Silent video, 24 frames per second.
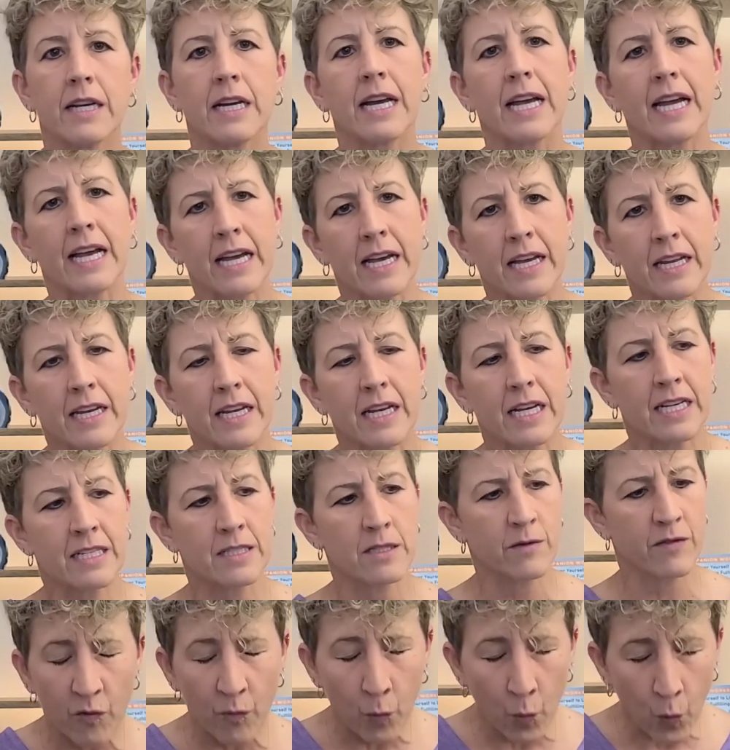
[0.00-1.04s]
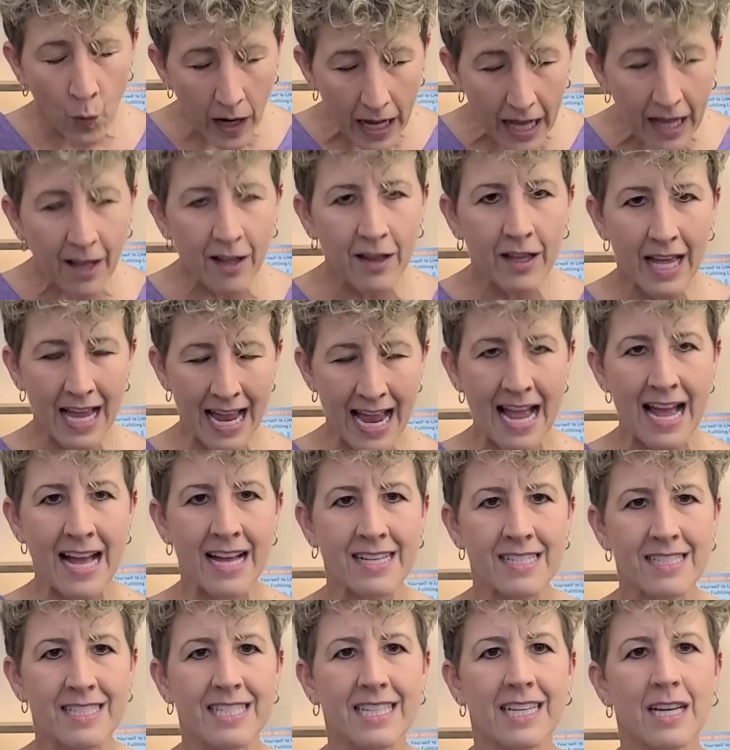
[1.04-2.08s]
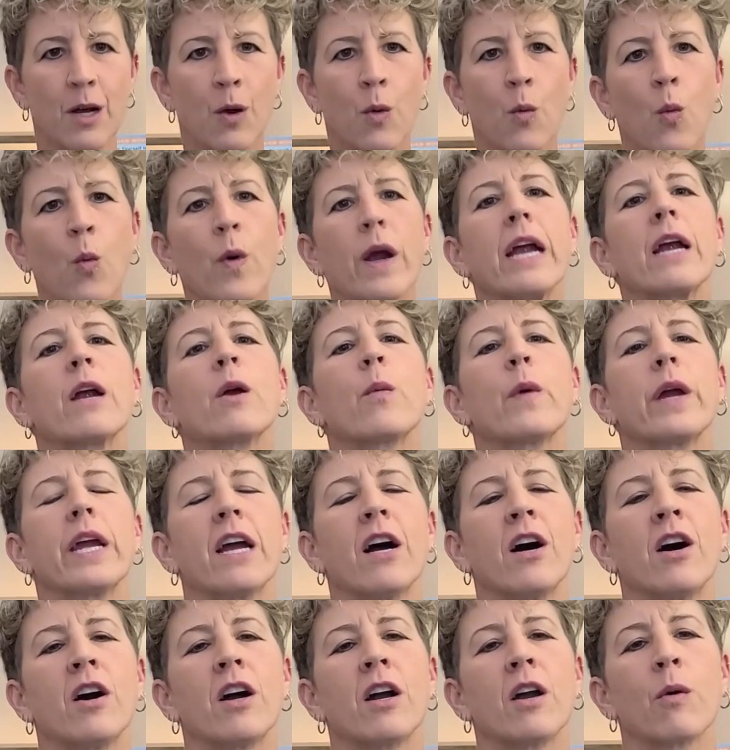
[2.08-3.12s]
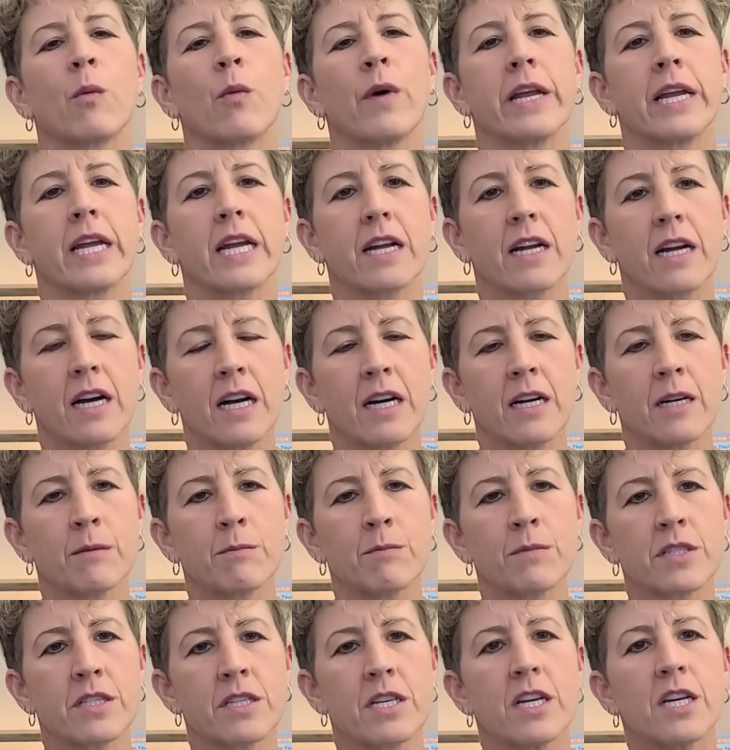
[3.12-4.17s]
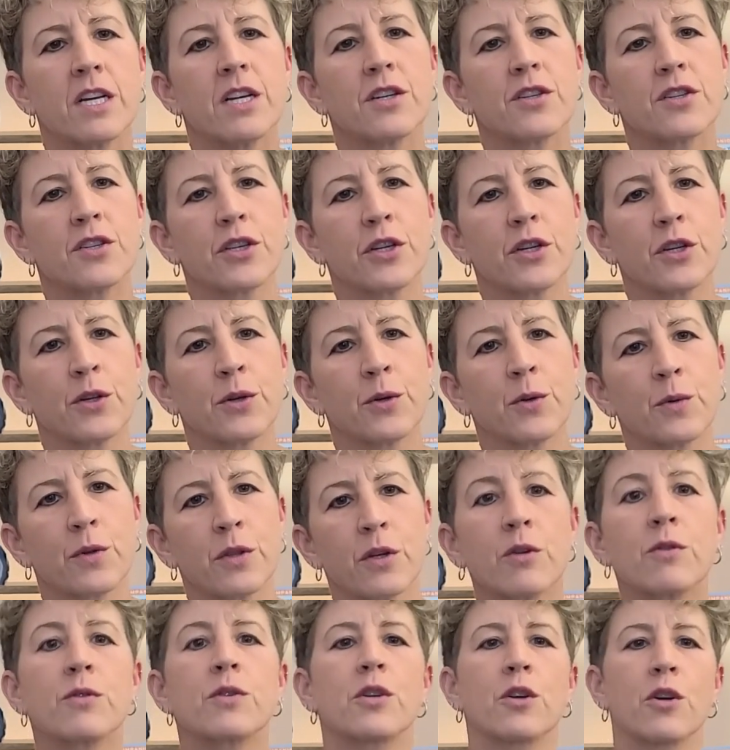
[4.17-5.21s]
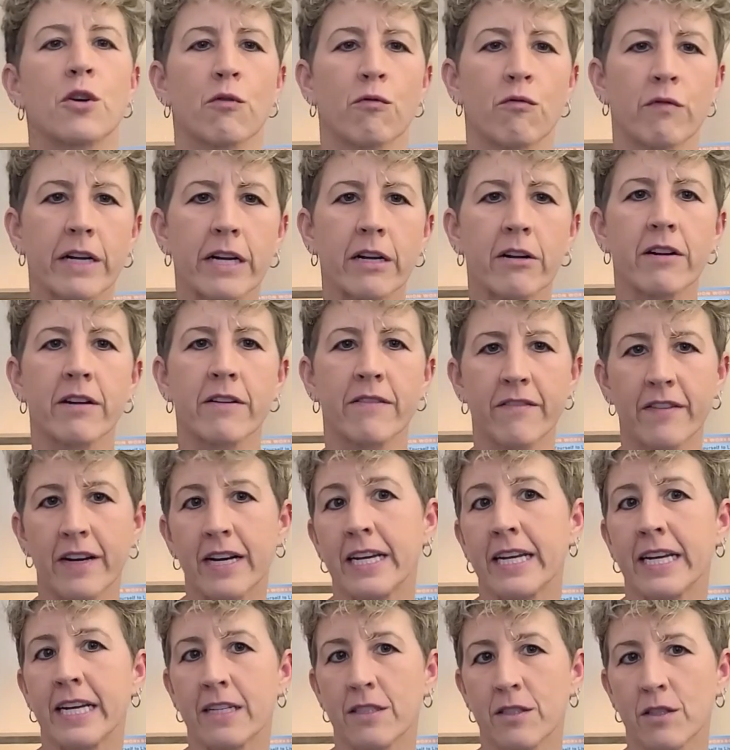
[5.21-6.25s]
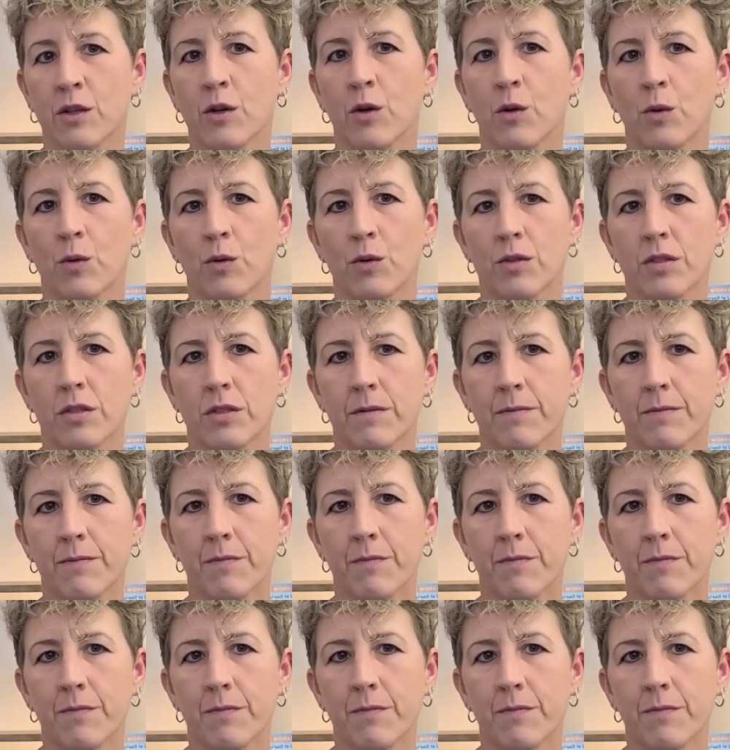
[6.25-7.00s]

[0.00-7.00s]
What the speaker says: and as well as where we are when it comes to those career and finance goals.